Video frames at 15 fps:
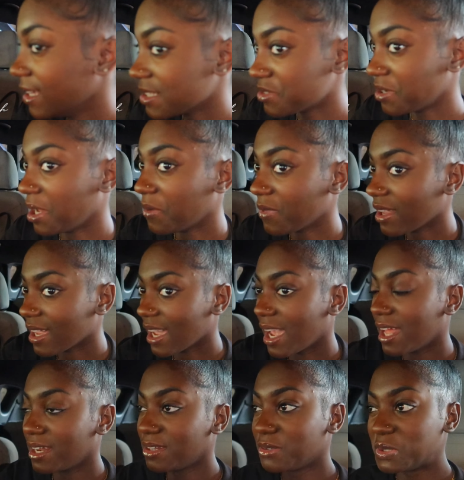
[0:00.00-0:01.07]
So that way I
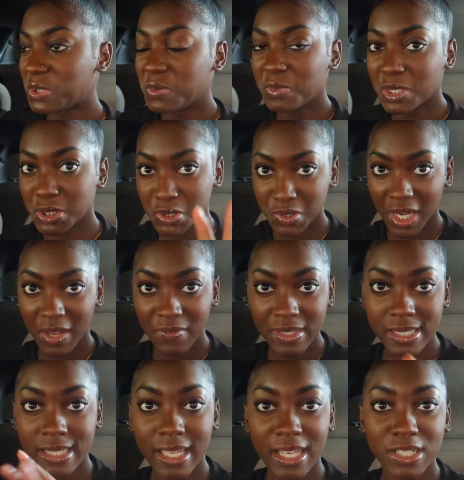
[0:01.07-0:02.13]
had to do too much driving
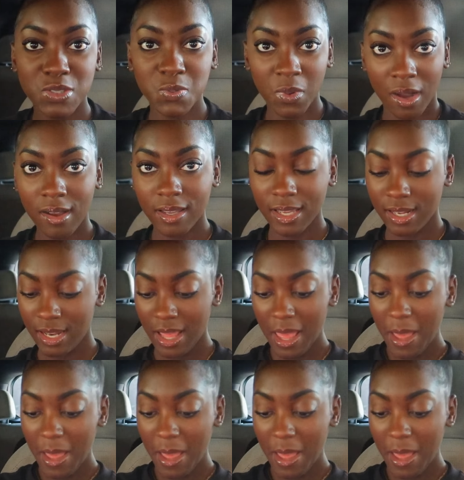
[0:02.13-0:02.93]
slash walking.